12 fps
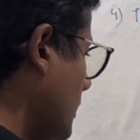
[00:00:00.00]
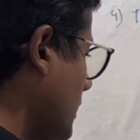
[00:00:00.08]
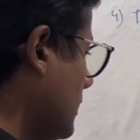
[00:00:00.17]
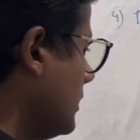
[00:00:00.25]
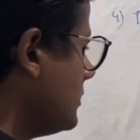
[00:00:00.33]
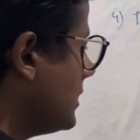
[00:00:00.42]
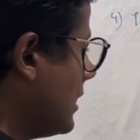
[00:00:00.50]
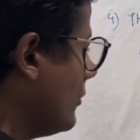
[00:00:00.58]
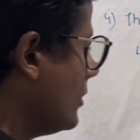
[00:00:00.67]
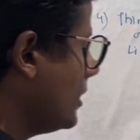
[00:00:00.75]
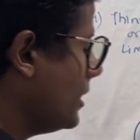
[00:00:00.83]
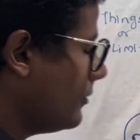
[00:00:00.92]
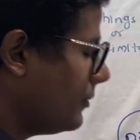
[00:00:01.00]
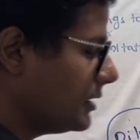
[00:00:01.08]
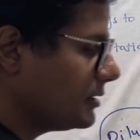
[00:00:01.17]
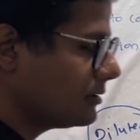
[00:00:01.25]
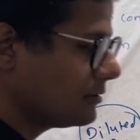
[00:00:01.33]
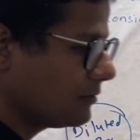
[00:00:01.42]
and this diluted
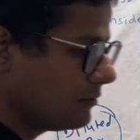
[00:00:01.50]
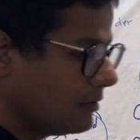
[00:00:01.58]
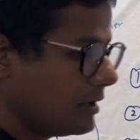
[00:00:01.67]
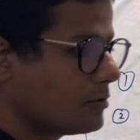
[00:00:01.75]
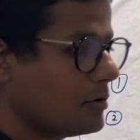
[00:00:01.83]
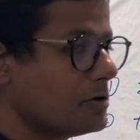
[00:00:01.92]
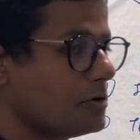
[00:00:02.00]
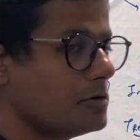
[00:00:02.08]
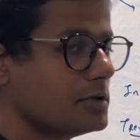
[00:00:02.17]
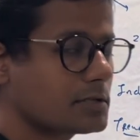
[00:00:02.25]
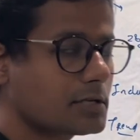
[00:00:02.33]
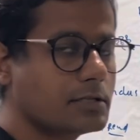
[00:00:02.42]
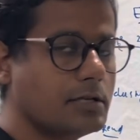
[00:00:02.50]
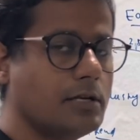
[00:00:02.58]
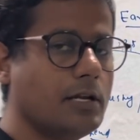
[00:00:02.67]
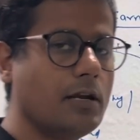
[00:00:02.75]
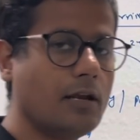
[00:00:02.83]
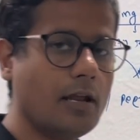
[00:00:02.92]
EPS we are going to discuss in
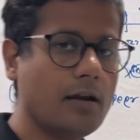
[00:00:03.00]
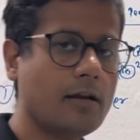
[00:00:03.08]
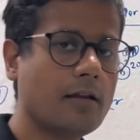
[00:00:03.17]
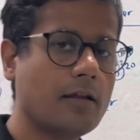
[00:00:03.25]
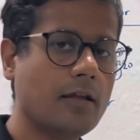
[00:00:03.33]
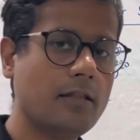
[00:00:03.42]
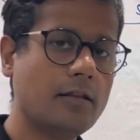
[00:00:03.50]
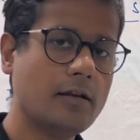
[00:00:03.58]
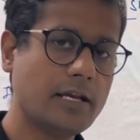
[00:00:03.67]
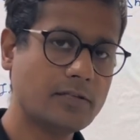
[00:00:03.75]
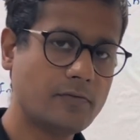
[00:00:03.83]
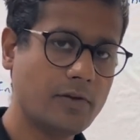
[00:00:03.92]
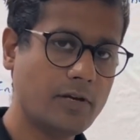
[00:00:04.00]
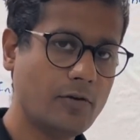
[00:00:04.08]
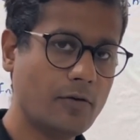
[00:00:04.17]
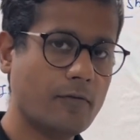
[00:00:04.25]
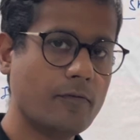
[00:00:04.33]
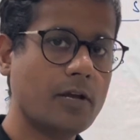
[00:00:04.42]
detail in the next
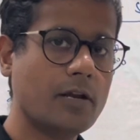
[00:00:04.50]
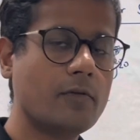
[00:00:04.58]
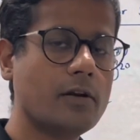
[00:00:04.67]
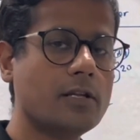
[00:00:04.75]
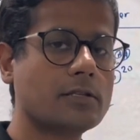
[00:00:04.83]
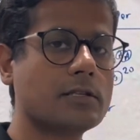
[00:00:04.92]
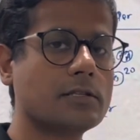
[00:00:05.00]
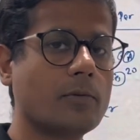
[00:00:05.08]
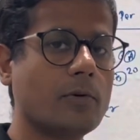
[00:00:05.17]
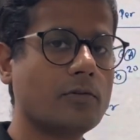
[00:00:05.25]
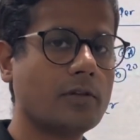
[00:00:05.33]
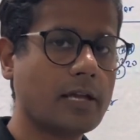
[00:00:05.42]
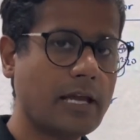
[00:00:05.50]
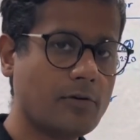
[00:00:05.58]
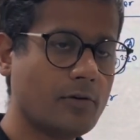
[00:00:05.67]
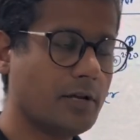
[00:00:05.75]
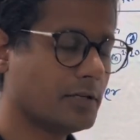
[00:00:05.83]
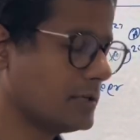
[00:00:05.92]
video, where we discuss about the
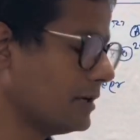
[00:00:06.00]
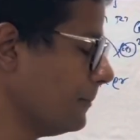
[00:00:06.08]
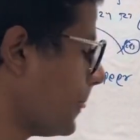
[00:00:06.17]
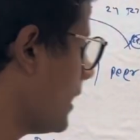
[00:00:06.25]
calculation.